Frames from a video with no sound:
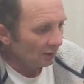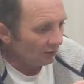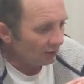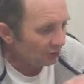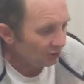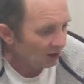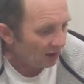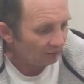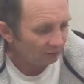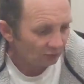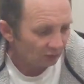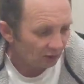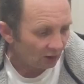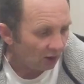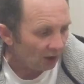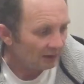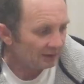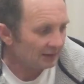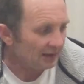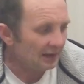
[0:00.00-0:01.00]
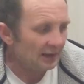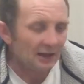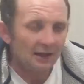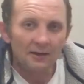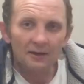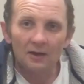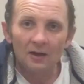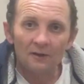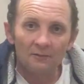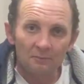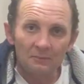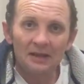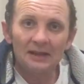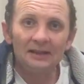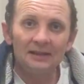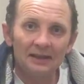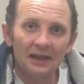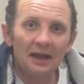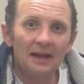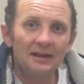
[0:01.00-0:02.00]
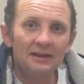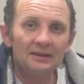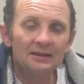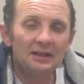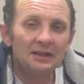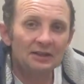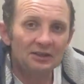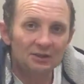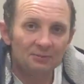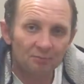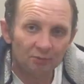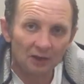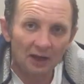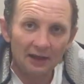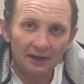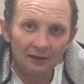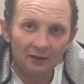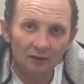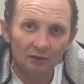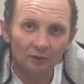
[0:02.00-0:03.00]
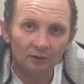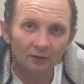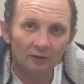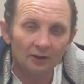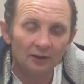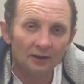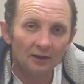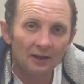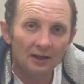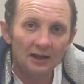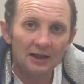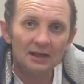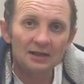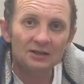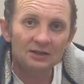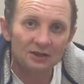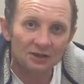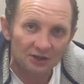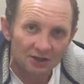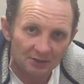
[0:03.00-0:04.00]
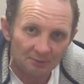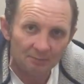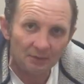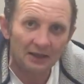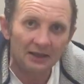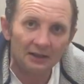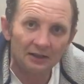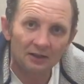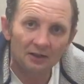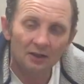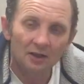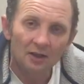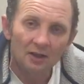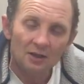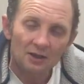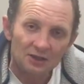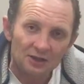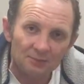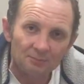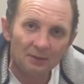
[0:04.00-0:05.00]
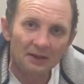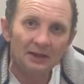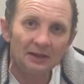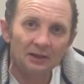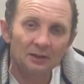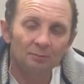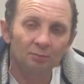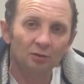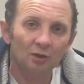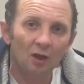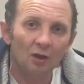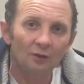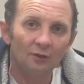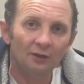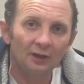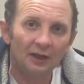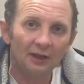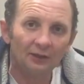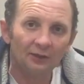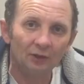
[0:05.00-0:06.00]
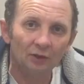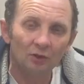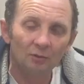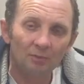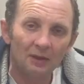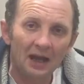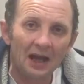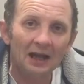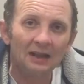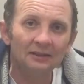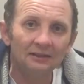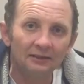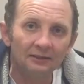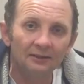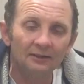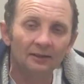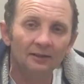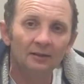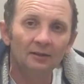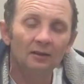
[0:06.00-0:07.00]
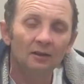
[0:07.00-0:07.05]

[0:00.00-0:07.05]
the general idea of me getting this spray gun is to speed the process up and